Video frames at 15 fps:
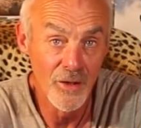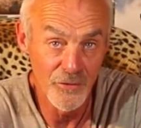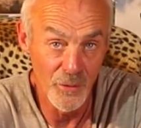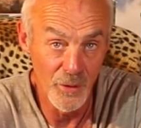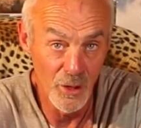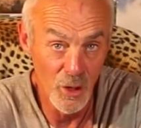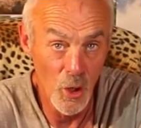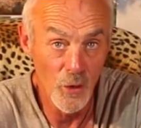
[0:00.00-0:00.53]

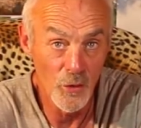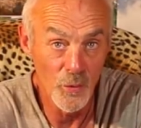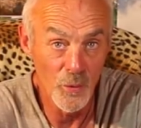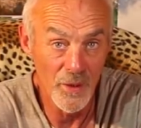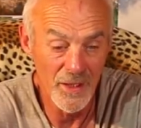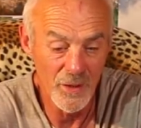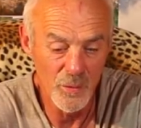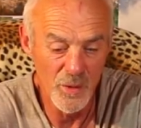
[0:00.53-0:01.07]
So a lot of the
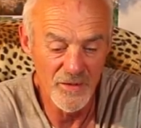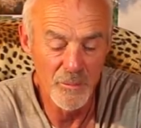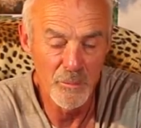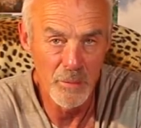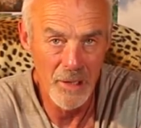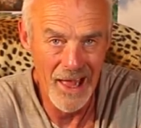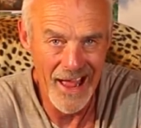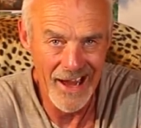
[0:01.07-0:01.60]
weed went to
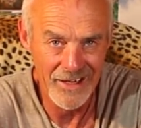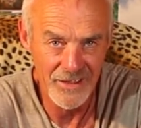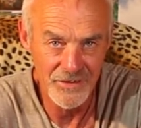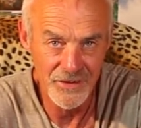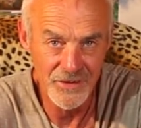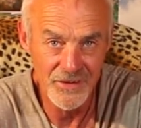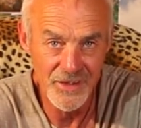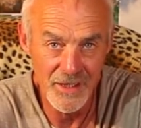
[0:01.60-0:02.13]
black
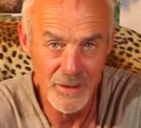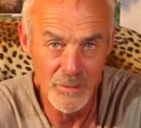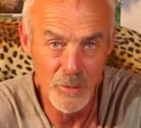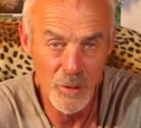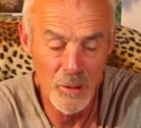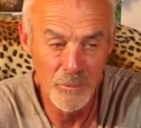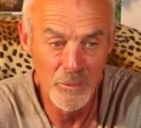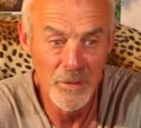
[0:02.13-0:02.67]
and just hit the
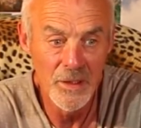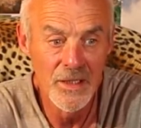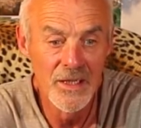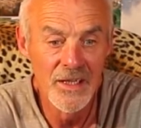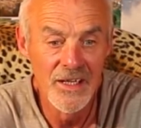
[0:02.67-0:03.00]
bottom.